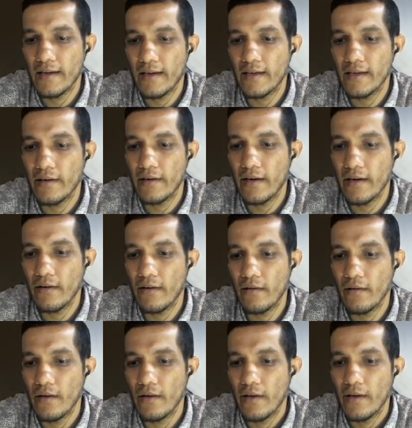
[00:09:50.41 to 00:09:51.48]

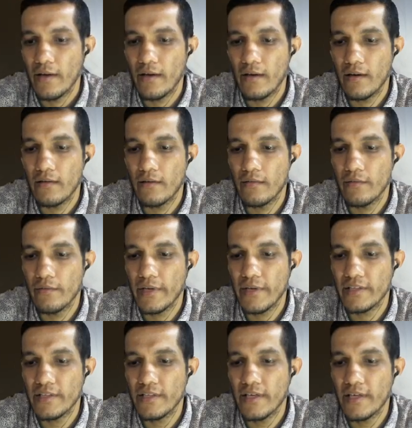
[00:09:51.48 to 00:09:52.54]
You
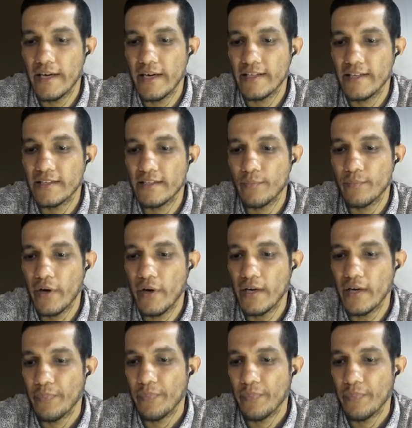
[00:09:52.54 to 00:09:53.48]
can see at this point,